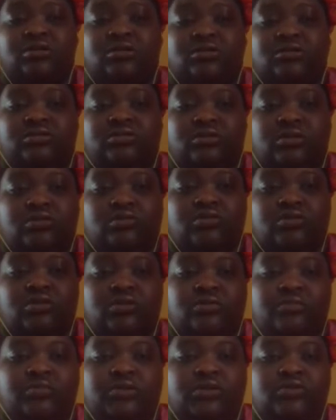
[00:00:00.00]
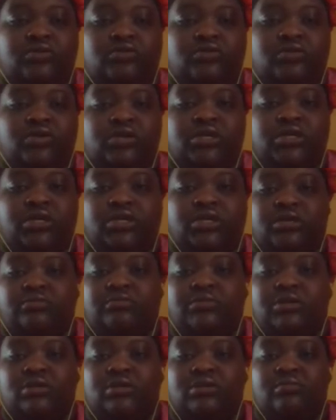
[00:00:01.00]
So let me go ahead
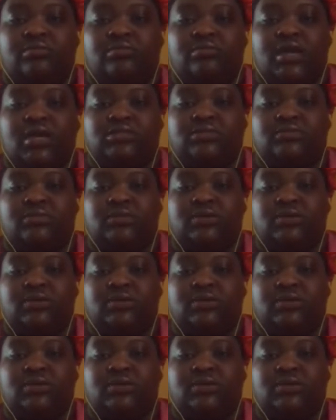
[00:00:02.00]
and minimize